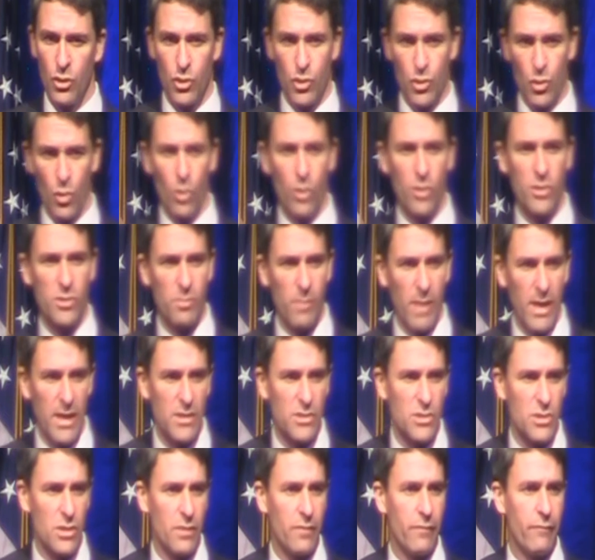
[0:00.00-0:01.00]
George
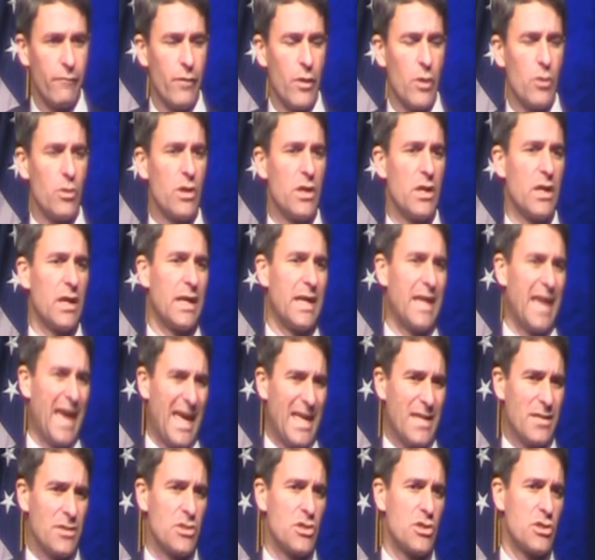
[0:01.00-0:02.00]
Mason voted
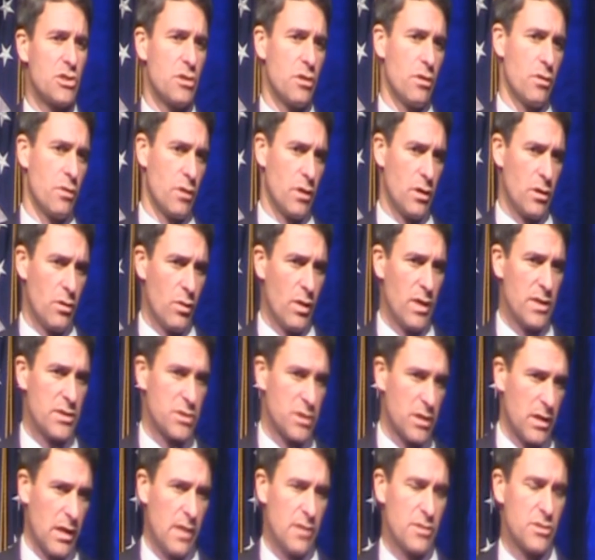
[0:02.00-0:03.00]
against the U.S.
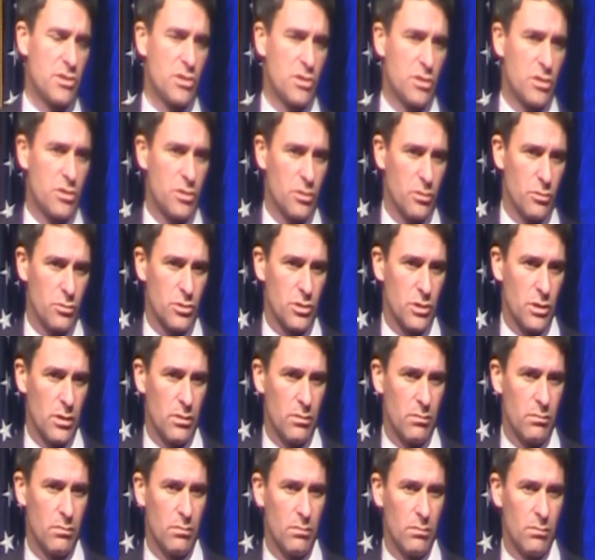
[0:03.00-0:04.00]

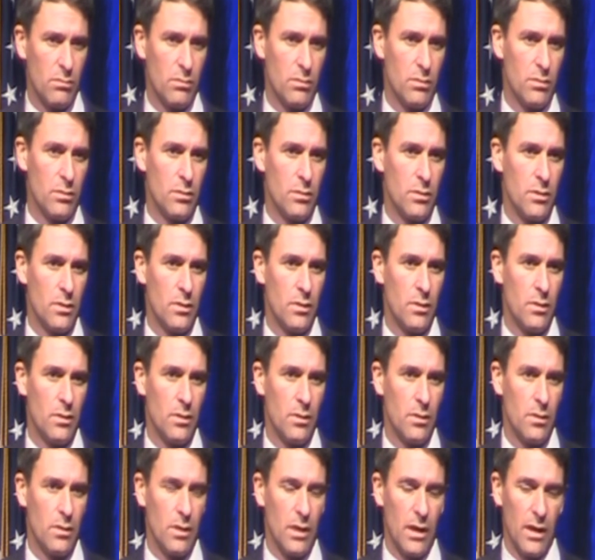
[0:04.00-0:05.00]
Constitution
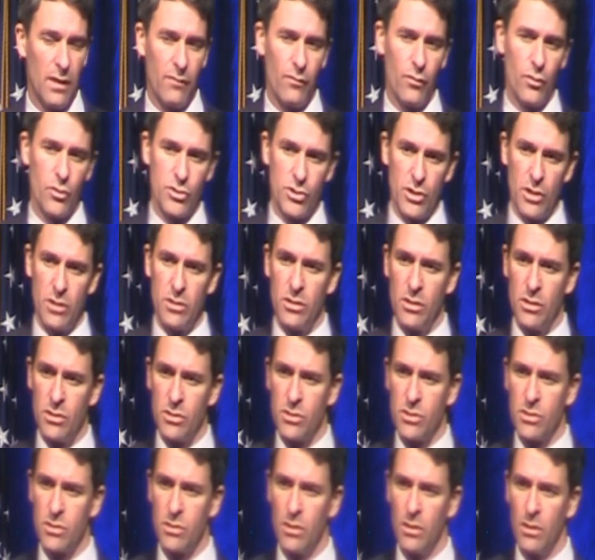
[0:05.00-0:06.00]
in
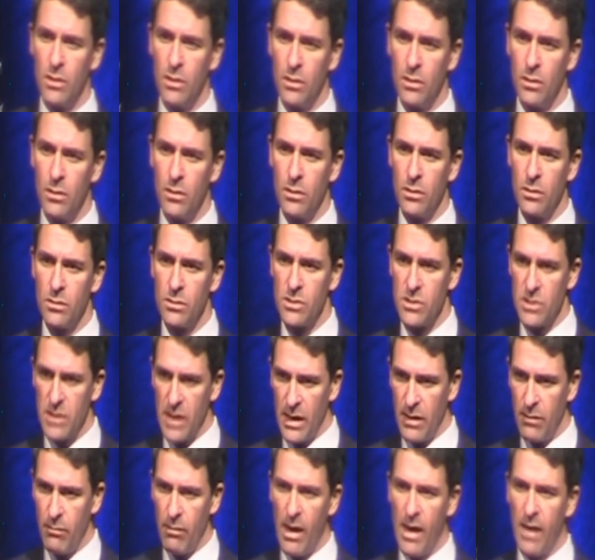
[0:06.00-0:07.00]
Virginia's
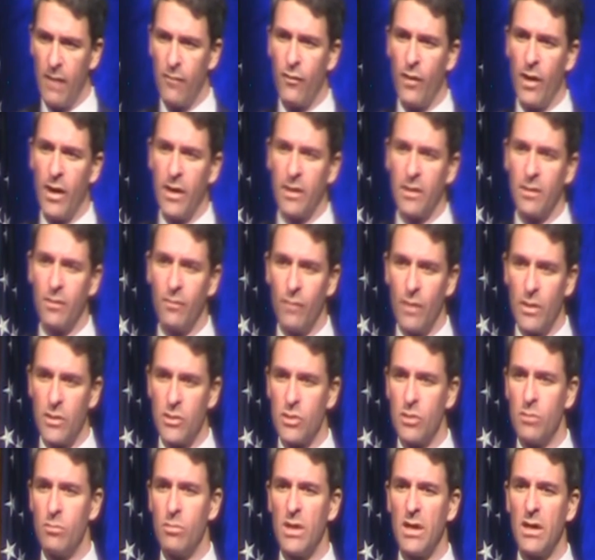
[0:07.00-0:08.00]
state ratifying
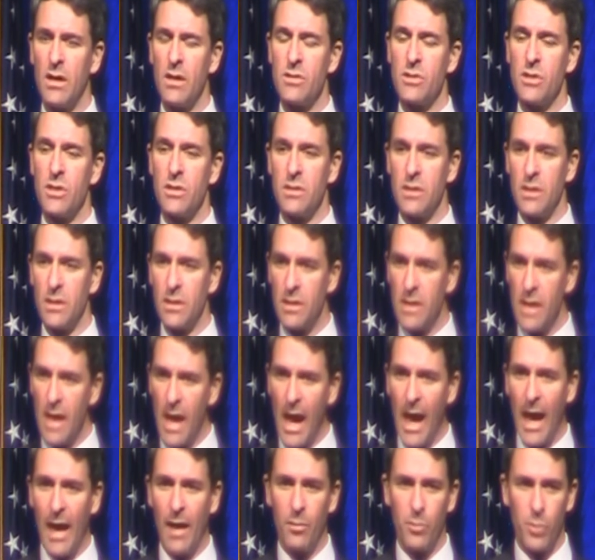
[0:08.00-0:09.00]
convention because it did
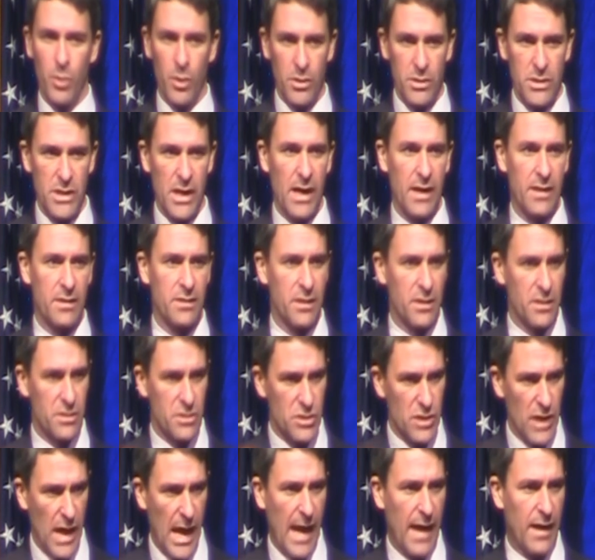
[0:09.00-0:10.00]
not protect
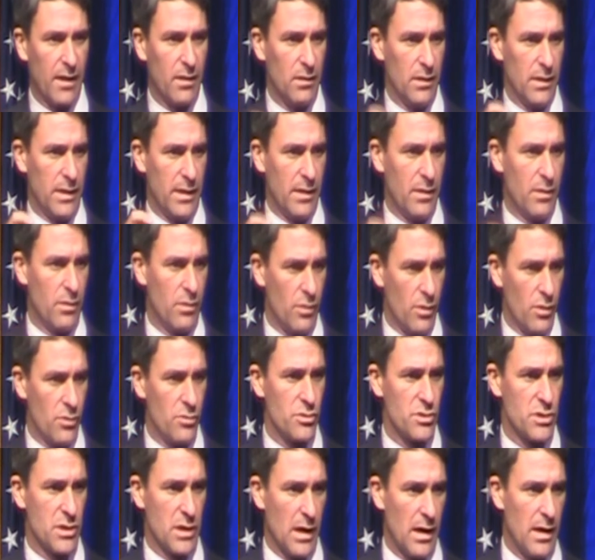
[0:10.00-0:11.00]
exactly
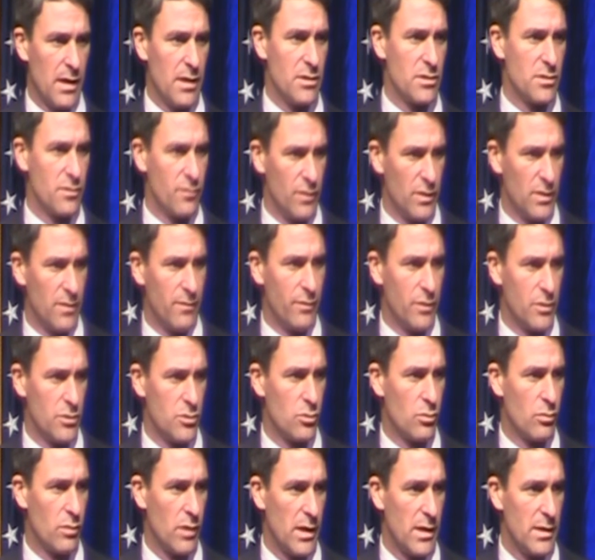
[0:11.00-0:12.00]
those kinds of
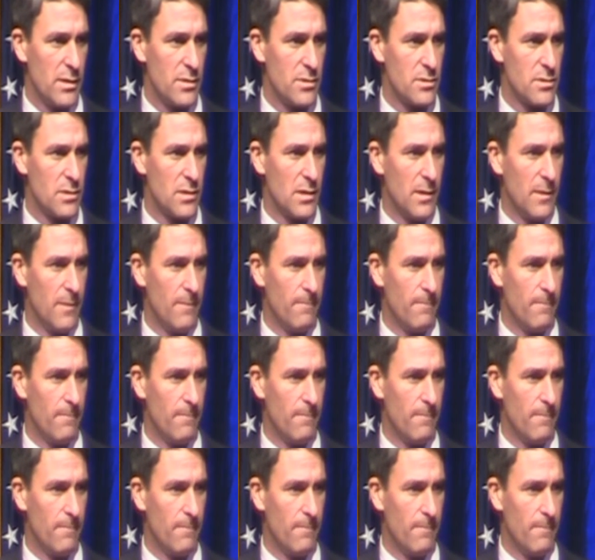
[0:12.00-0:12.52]
individual rights.